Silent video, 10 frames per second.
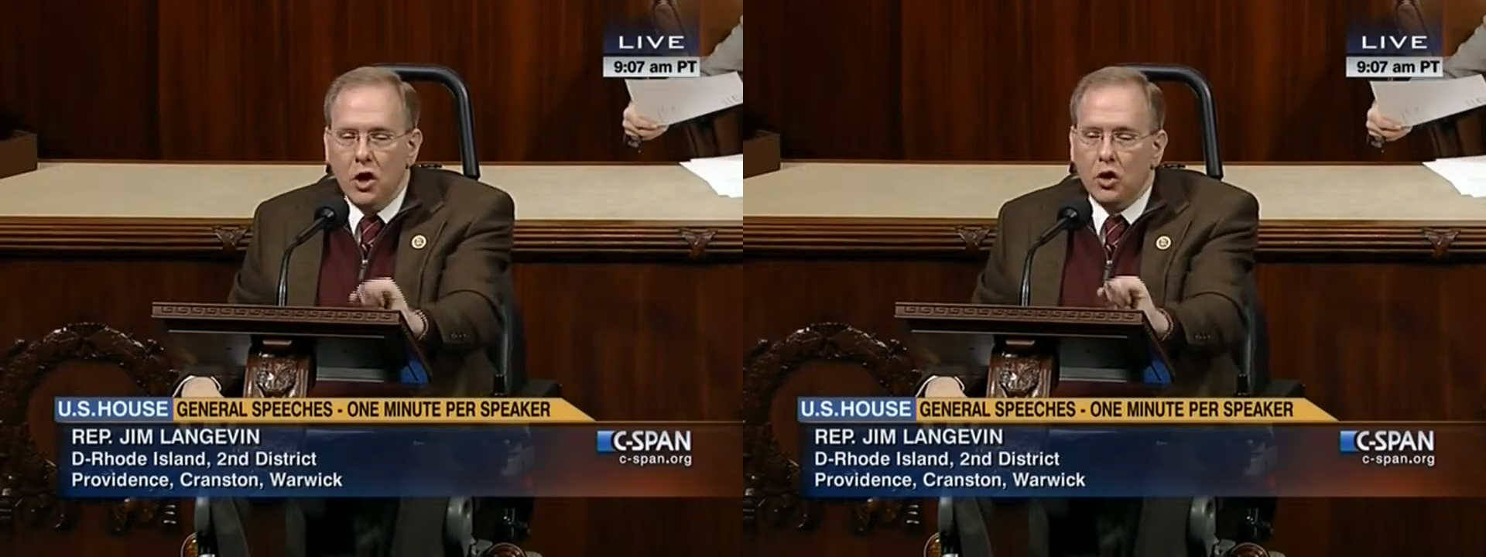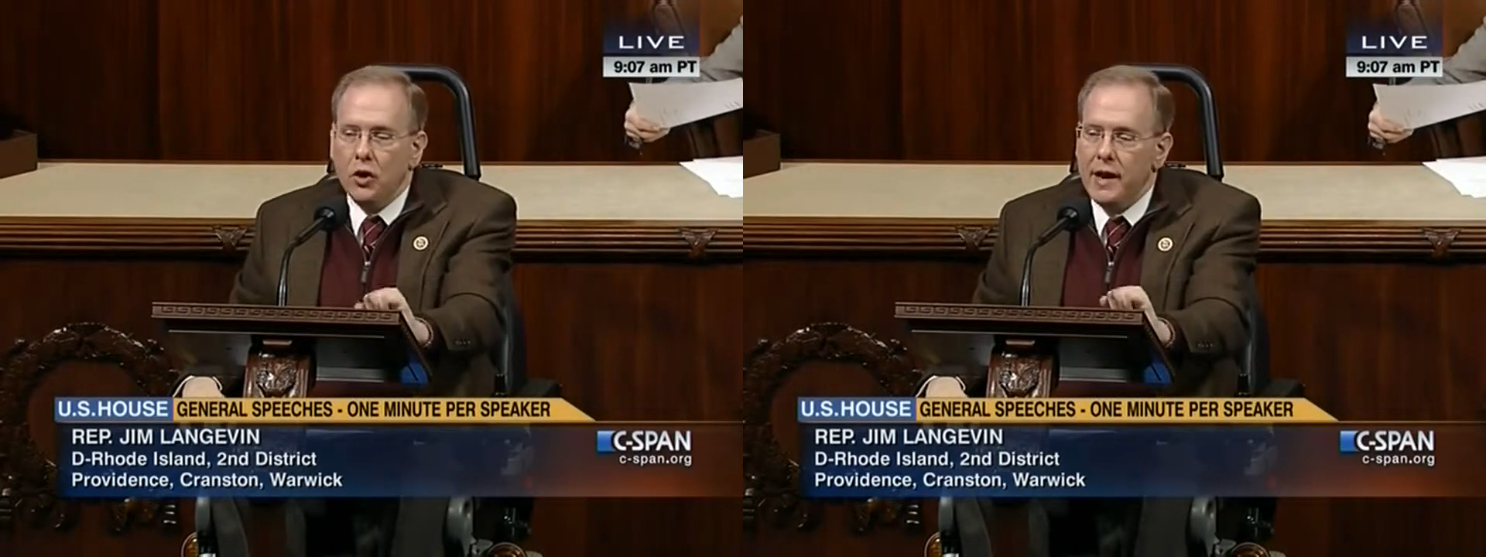
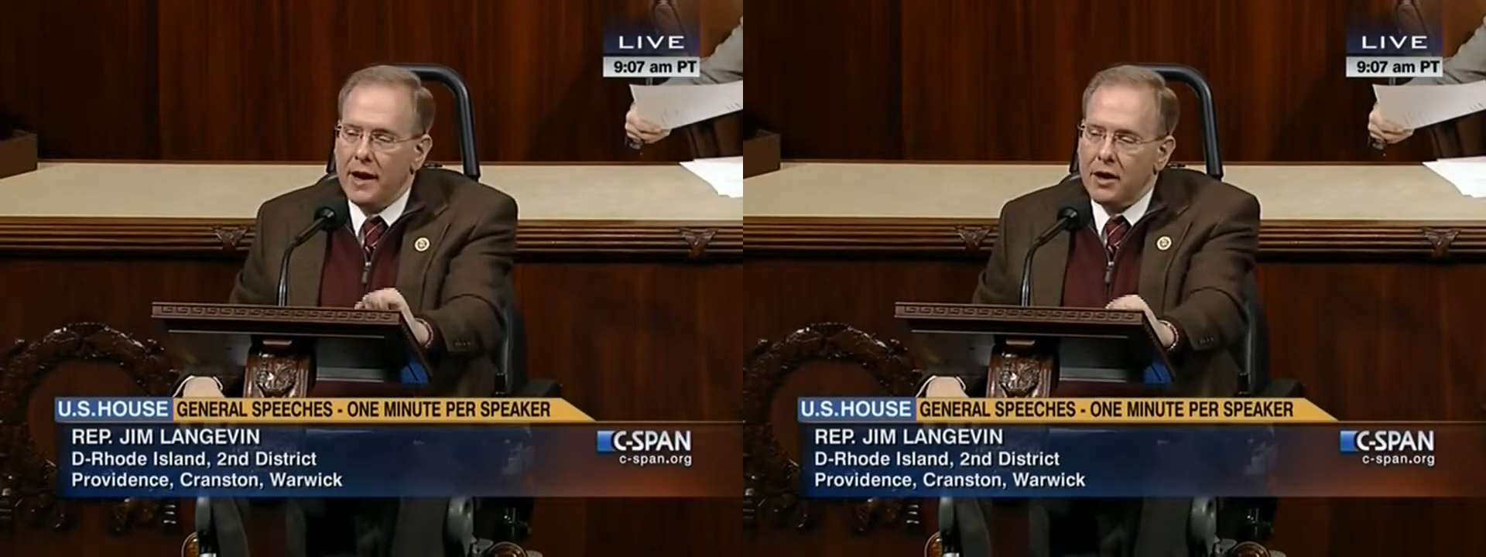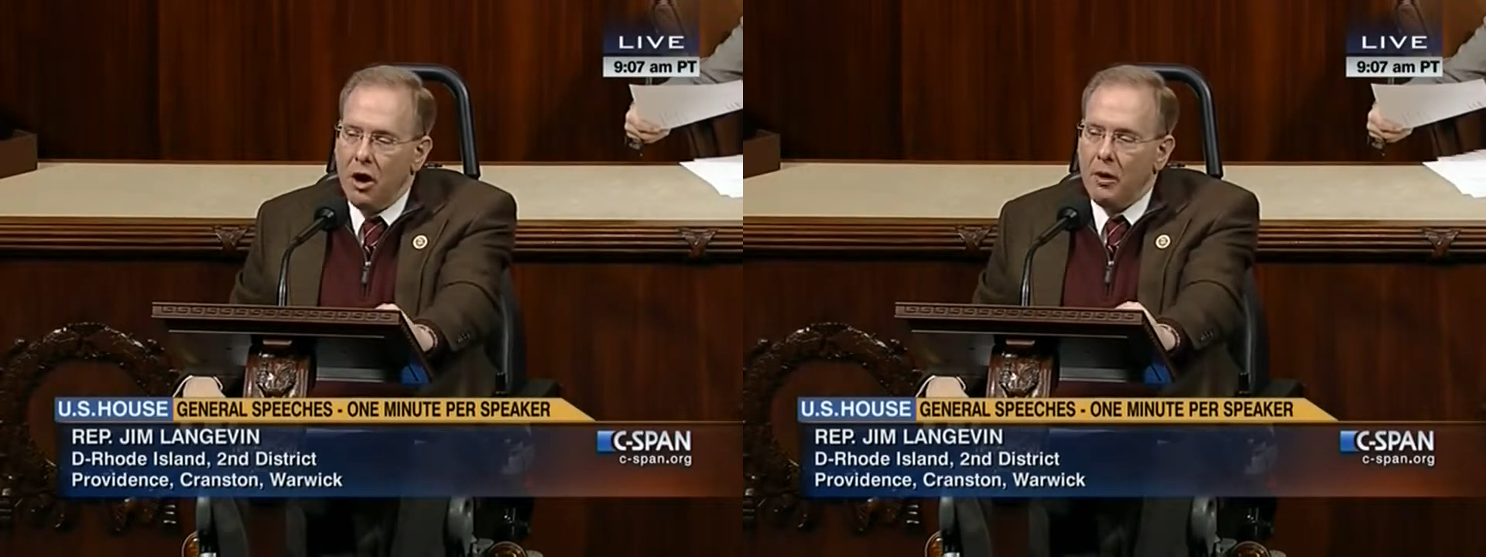could
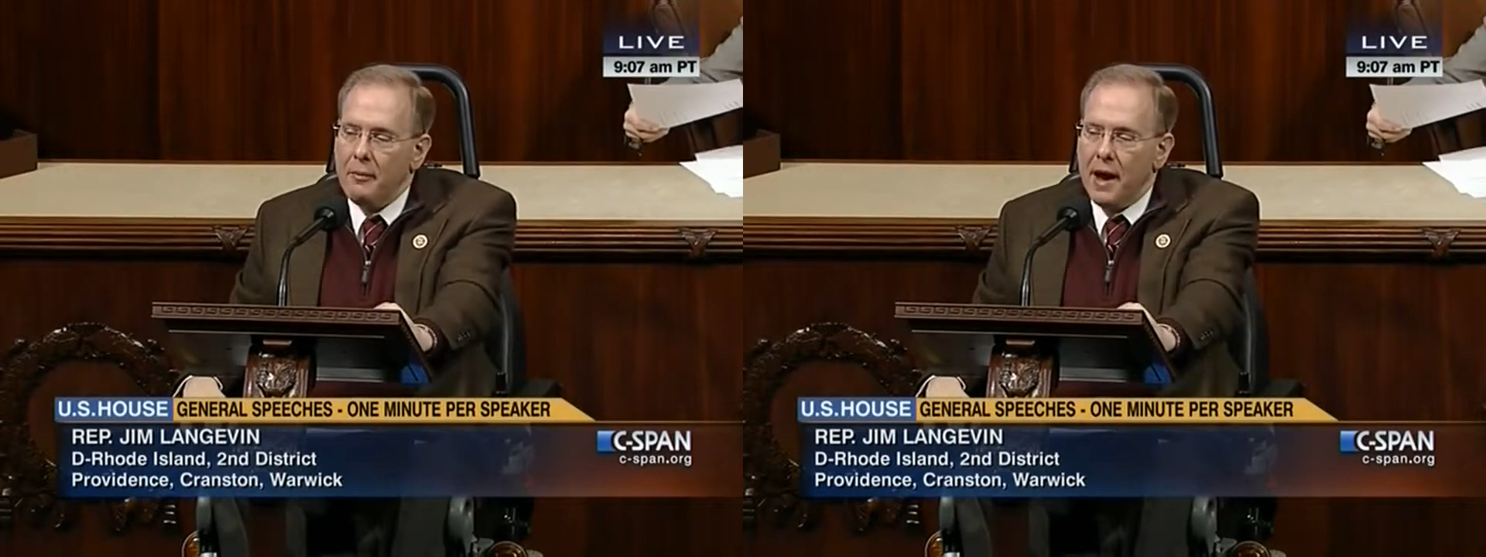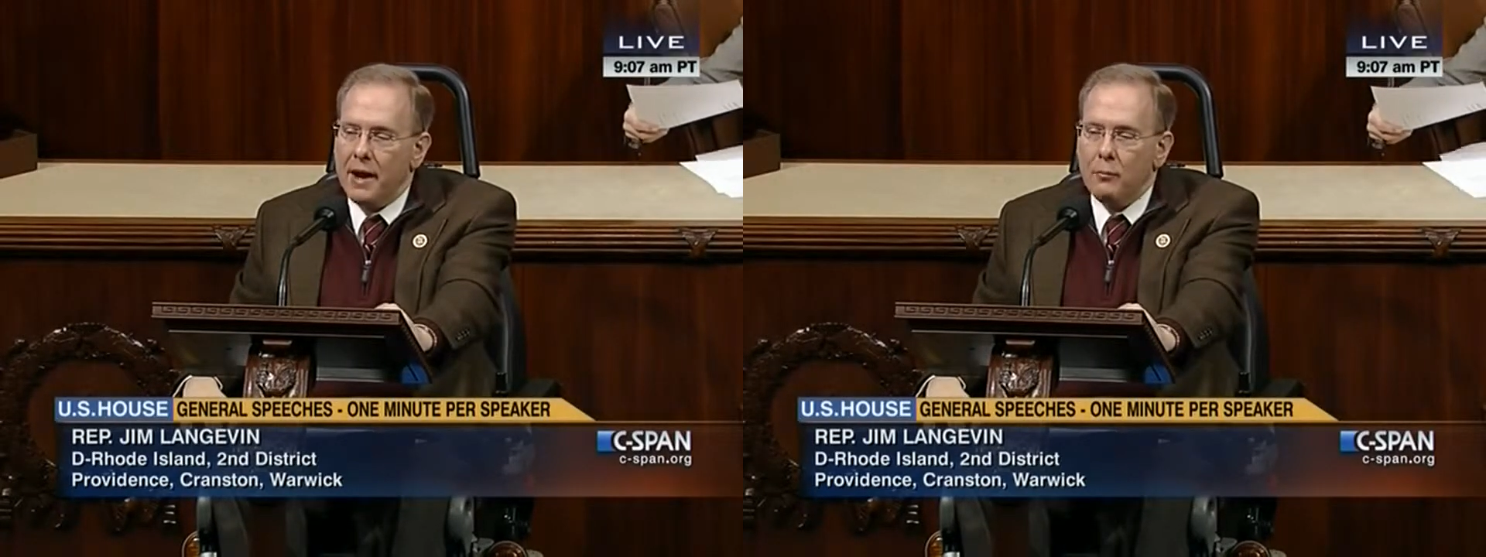not come
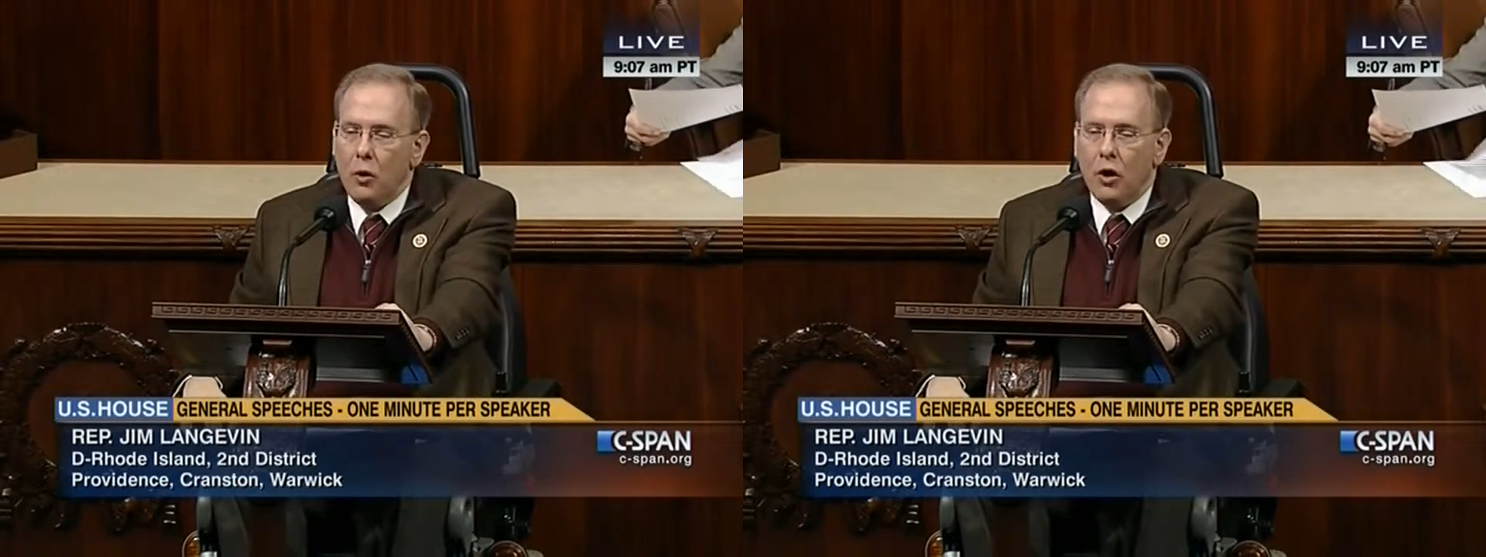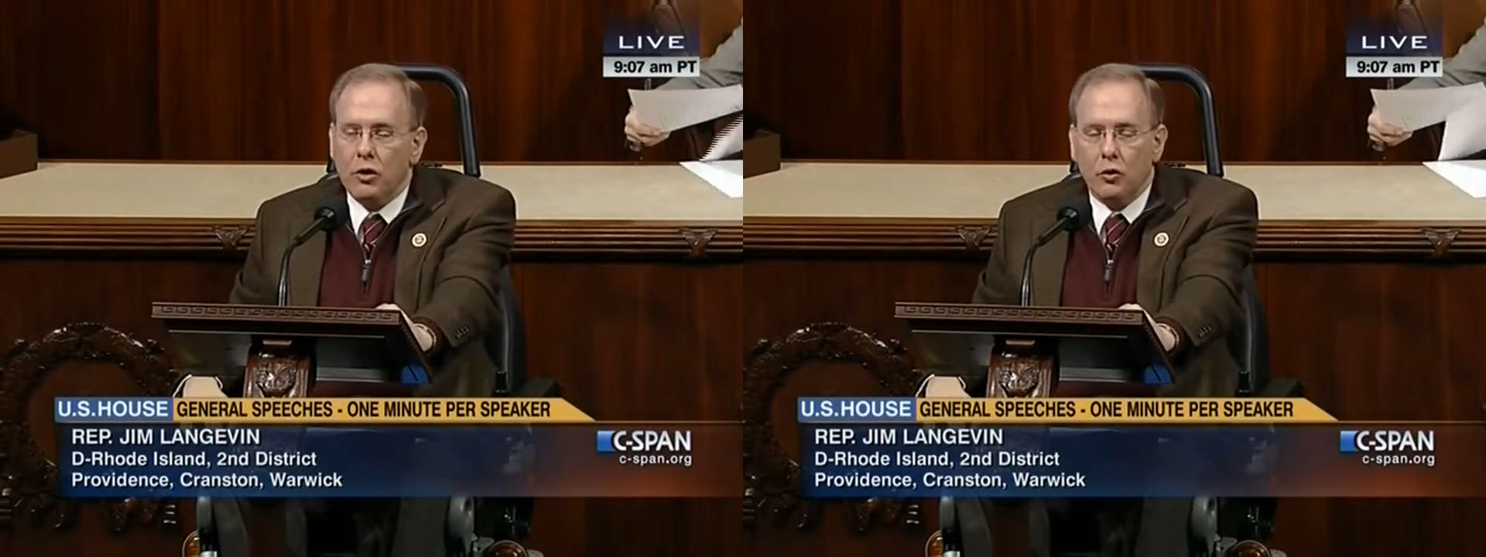at a
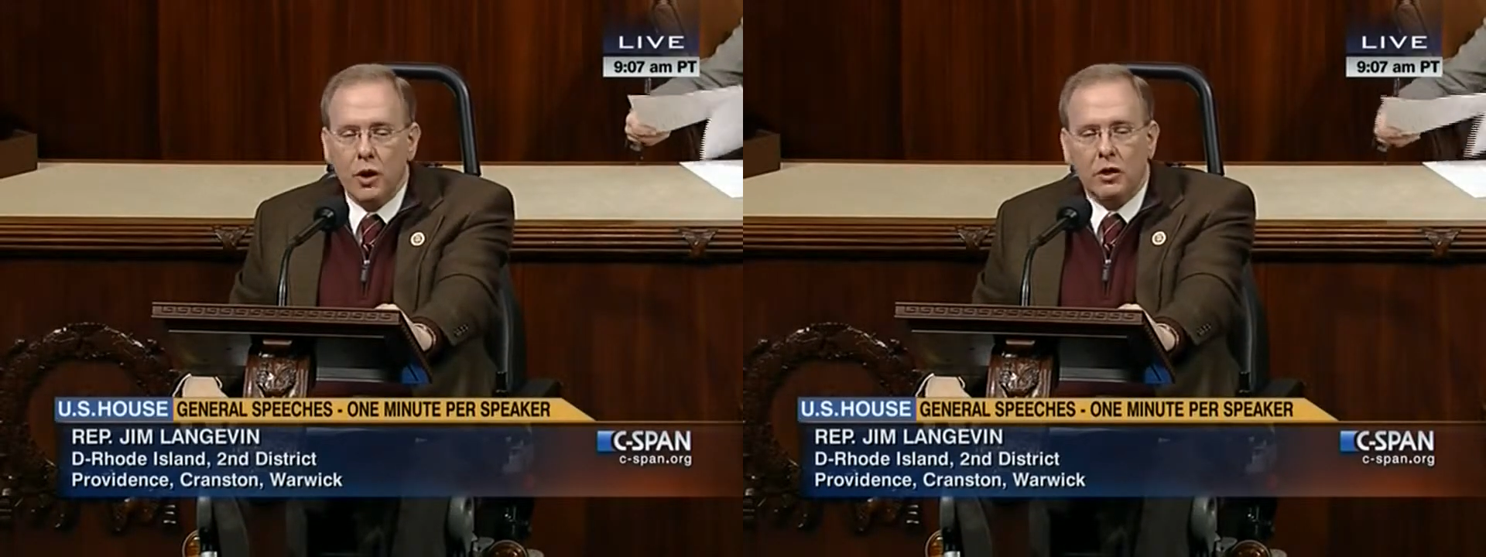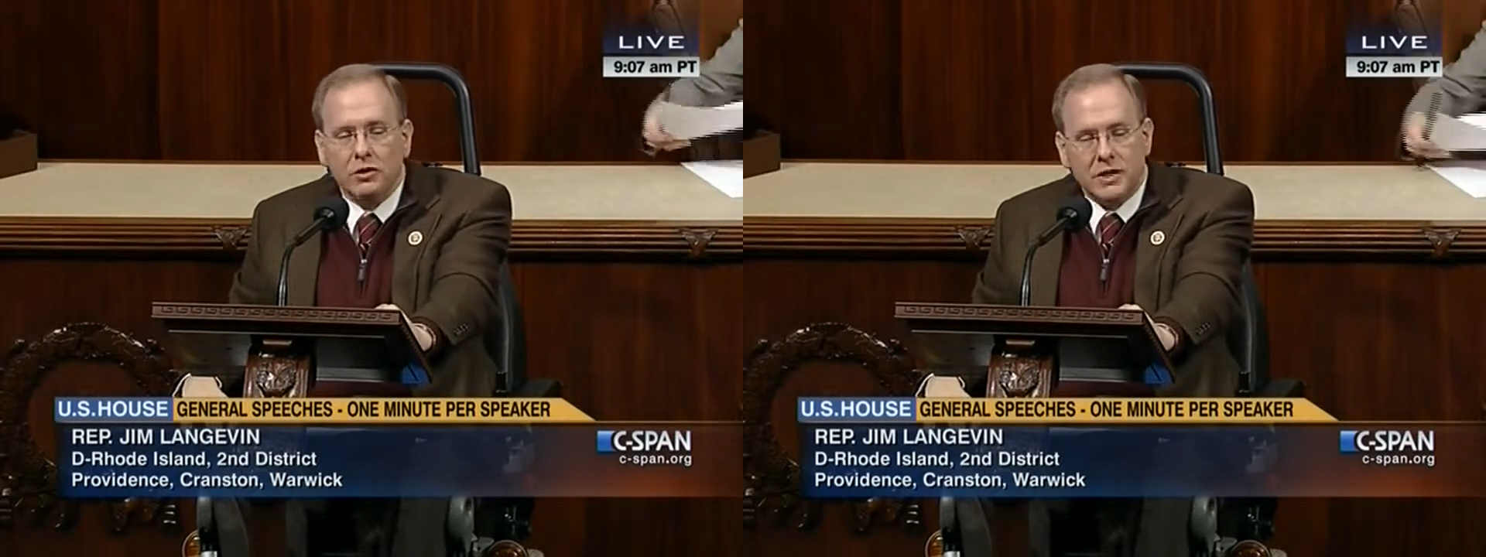more
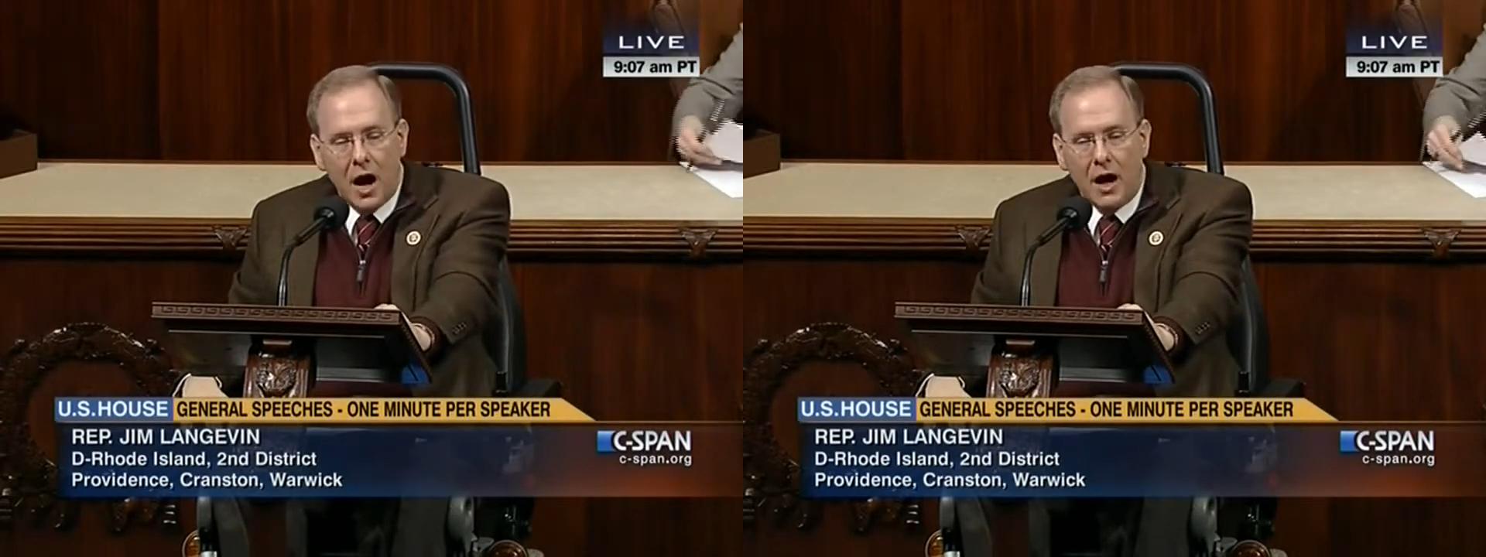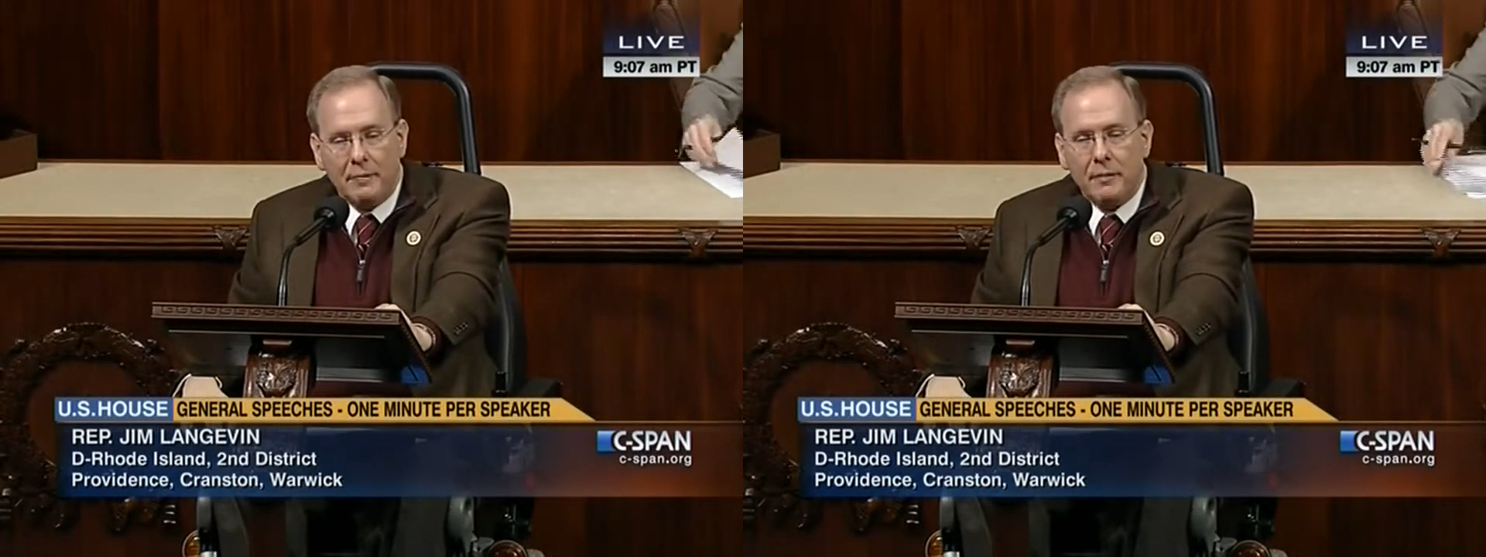critical
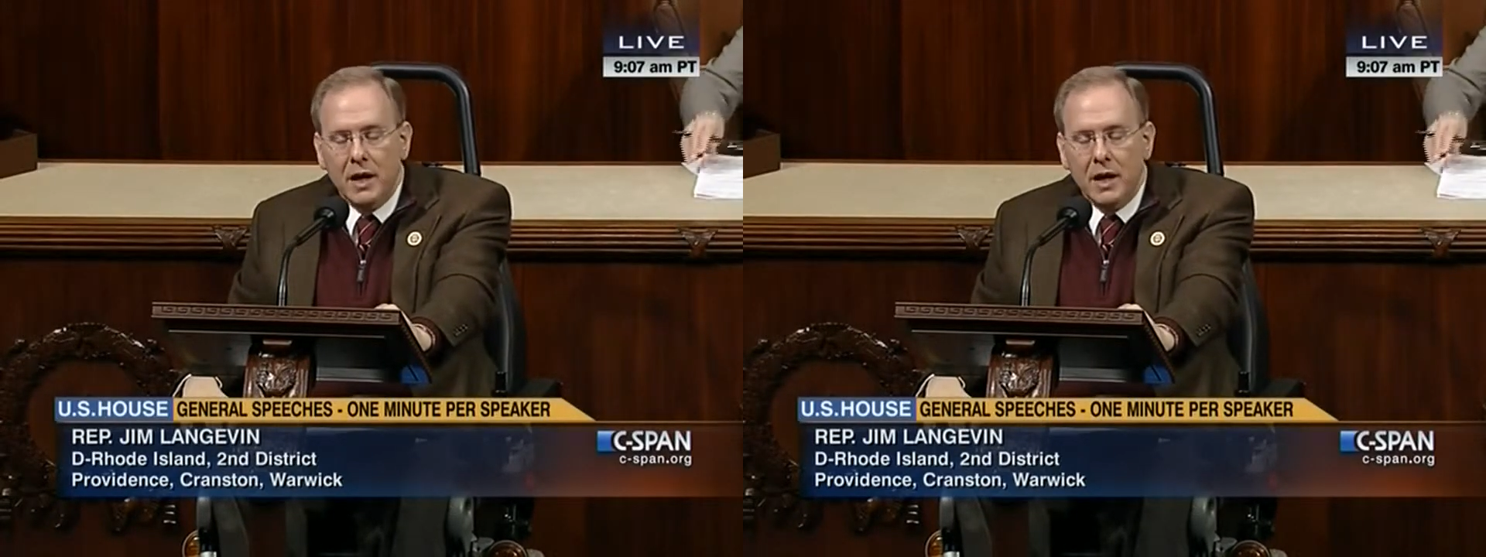time.